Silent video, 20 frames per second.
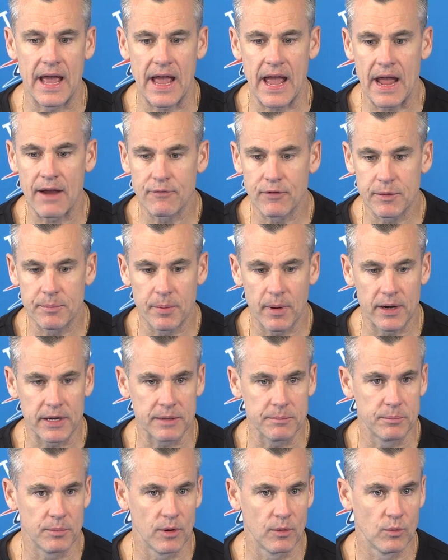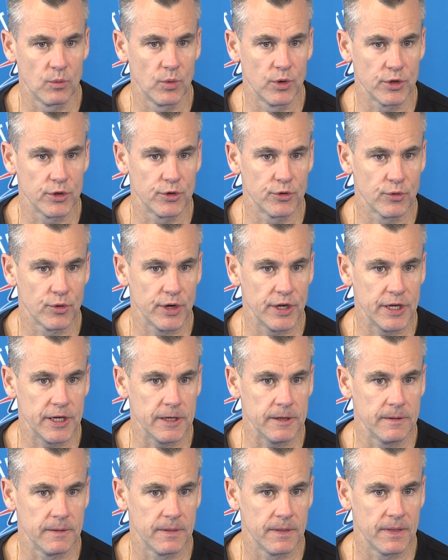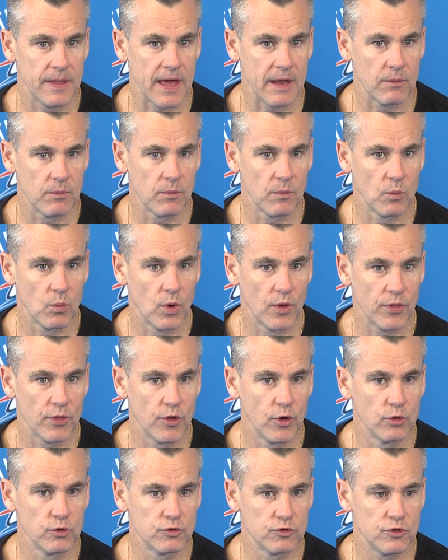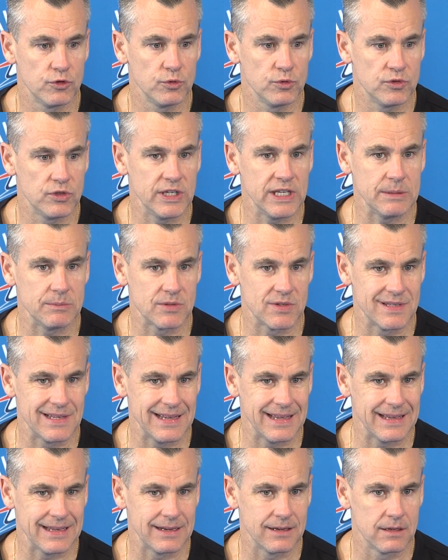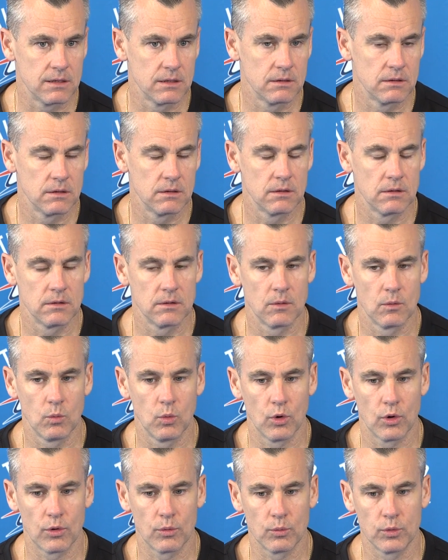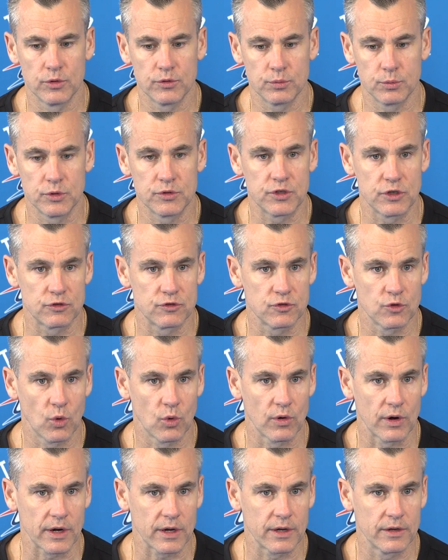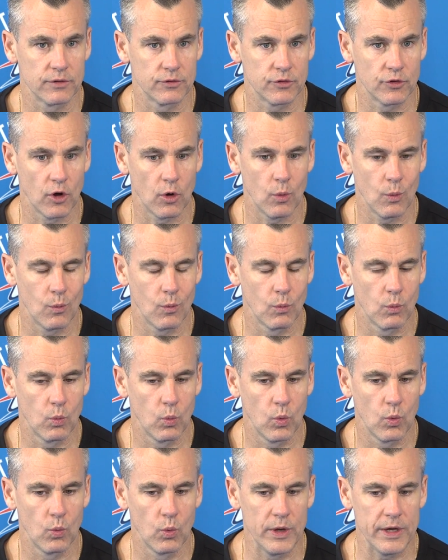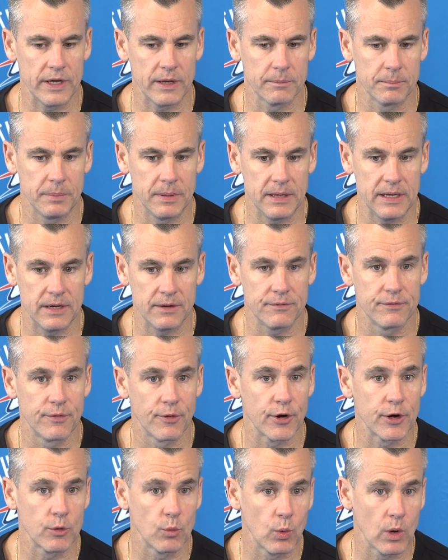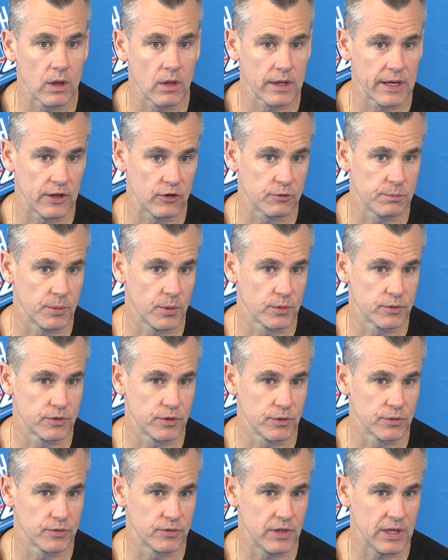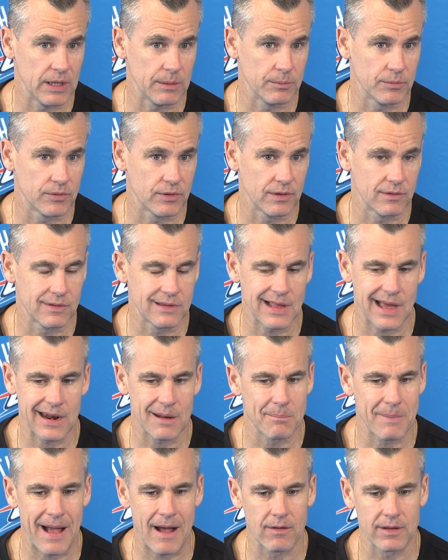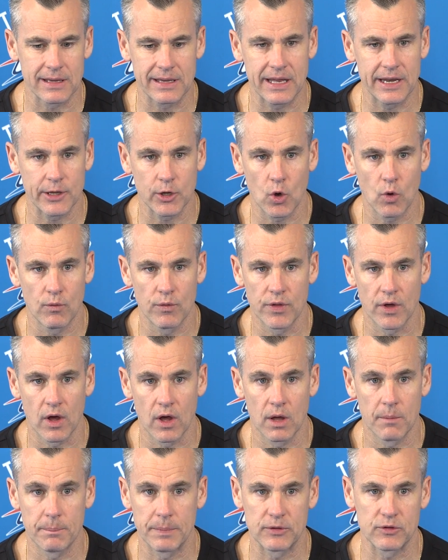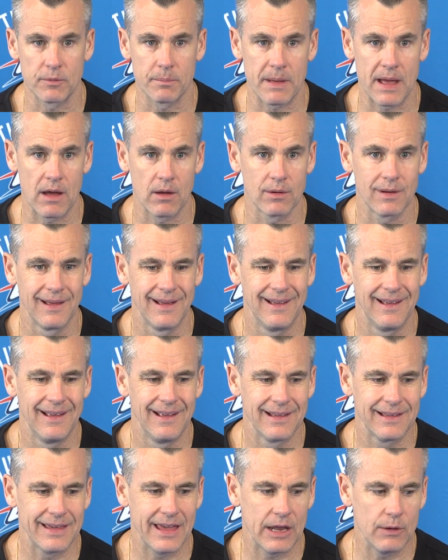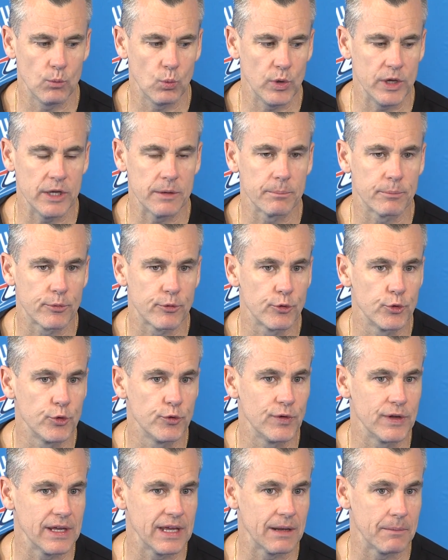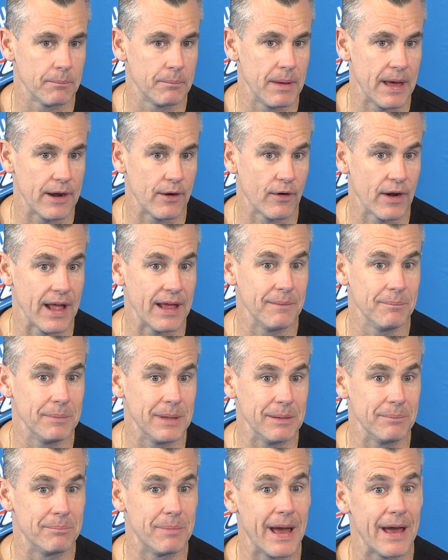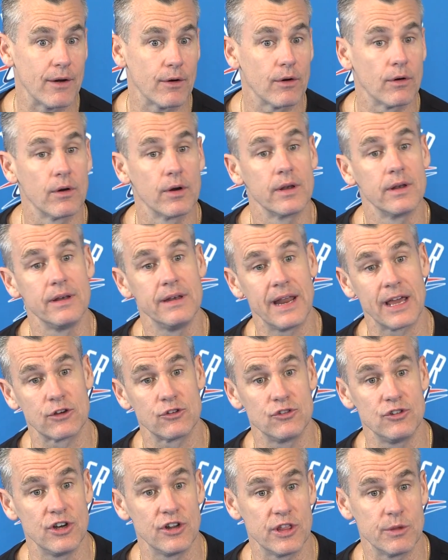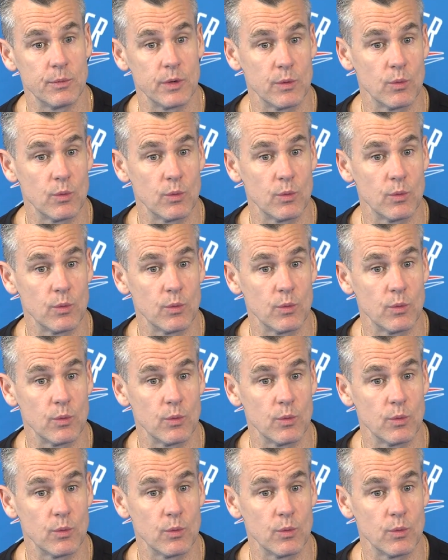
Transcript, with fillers: everybody would agree that what those two teams did were was was historic. So we competed very well against both those teams. It's not about getting over the hump. It's about can we improve and get better and be better next year than